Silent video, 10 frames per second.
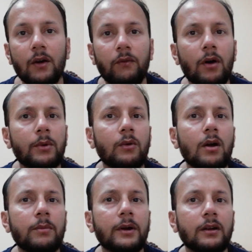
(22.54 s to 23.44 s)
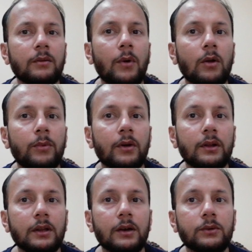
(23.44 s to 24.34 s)
Former royal butler Paul
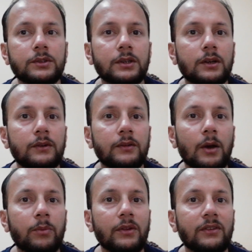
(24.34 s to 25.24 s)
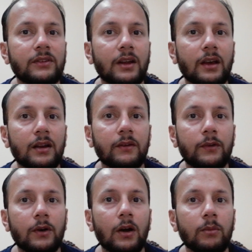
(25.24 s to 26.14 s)
Burrell, who served Princess Diana
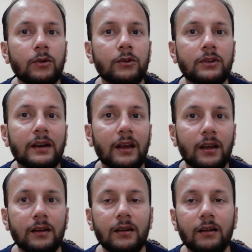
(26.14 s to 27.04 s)
for almost a decade,